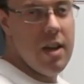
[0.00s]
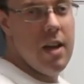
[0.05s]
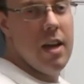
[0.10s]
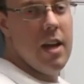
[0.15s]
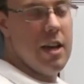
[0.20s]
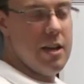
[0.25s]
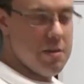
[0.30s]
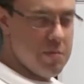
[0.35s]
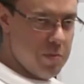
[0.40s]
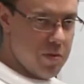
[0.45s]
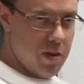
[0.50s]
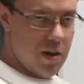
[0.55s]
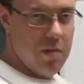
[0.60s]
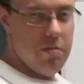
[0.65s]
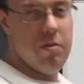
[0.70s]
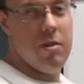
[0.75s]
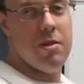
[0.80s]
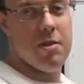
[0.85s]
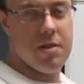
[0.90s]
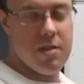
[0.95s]
it's
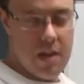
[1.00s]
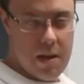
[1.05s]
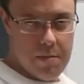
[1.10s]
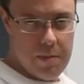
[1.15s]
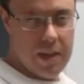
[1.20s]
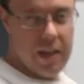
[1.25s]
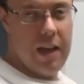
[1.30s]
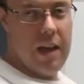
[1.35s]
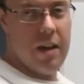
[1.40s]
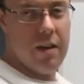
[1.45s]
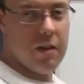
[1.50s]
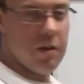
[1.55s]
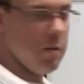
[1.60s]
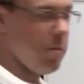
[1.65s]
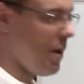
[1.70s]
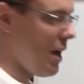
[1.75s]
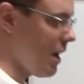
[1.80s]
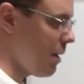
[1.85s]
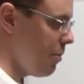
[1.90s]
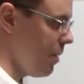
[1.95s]
probably just that mechanical
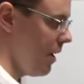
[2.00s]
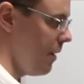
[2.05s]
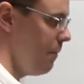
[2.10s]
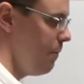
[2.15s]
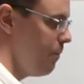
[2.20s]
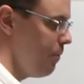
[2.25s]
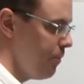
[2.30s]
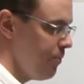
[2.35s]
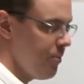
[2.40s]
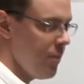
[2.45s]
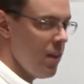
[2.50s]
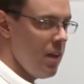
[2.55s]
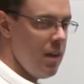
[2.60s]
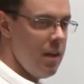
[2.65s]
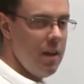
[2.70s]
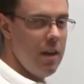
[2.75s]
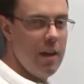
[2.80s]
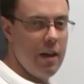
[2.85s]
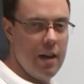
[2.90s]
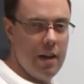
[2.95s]
back pain.
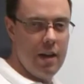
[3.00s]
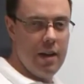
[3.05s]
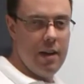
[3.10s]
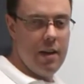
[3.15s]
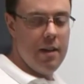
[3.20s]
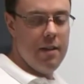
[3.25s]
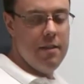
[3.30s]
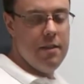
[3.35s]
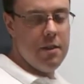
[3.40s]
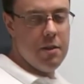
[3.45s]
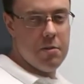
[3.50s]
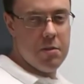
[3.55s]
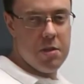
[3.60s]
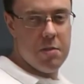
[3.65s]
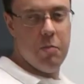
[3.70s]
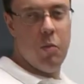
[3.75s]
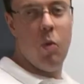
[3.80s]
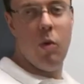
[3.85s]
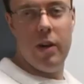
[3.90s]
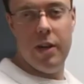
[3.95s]
Some
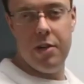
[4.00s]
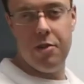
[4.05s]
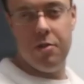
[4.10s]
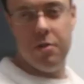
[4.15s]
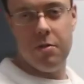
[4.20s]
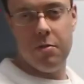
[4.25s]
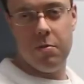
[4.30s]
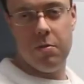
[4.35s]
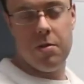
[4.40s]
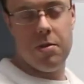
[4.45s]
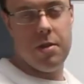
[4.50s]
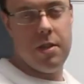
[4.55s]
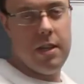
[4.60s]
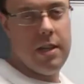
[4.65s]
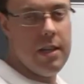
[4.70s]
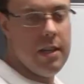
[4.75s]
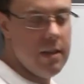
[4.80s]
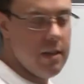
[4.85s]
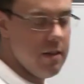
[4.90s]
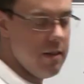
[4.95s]
more issues we'll
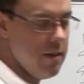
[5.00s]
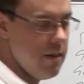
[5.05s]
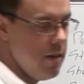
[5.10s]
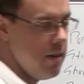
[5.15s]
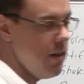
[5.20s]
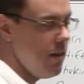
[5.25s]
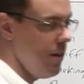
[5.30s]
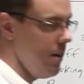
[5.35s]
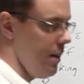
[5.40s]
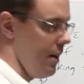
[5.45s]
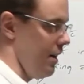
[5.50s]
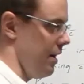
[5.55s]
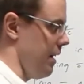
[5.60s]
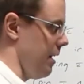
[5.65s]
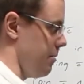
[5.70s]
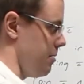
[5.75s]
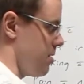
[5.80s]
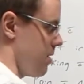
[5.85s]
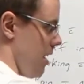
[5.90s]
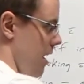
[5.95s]
see
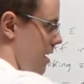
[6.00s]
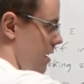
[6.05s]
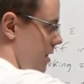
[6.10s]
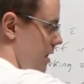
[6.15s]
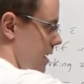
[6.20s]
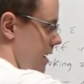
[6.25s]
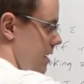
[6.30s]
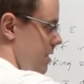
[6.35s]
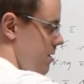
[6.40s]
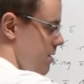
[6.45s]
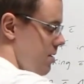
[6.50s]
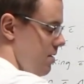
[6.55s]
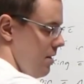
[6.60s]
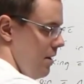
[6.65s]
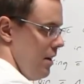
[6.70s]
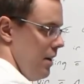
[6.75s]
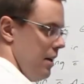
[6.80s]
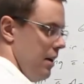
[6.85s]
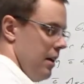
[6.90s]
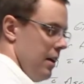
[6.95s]
outside of these.
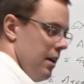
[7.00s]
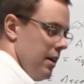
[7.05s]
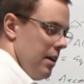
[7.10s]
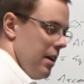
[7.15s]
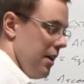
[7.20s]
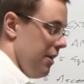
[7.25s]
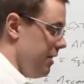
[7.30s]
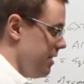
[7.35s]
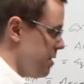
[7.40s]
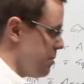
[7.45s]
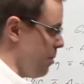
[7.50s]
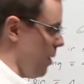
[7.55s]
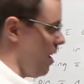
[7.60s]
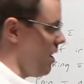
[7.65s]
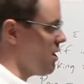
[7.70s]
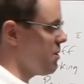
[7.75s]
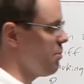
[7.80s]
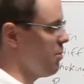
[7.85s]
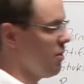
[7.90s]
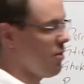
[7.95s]
Now it is
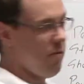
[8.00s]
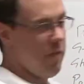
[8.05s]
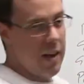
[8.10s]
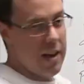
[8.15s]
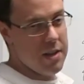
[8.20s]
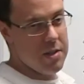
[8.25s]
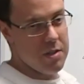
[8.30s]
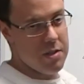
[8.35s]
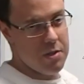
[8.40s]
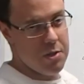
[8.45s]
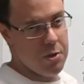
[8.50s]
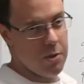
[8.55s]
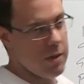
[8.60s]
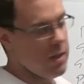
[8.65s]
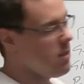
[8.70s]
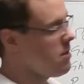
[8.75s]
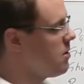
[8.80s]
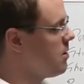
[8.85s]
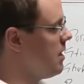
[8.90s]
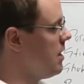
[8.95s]
possible with facet
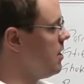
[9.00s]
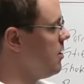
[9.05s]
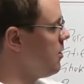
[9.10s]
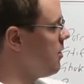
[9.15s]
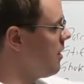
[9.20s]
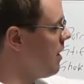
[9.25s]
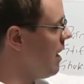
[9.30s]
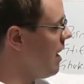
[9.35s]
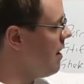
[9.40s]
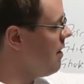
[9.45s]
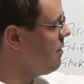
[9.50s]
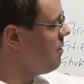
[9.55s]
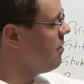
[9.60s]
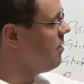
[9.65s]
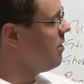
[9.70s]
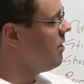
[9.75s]
joints that you could have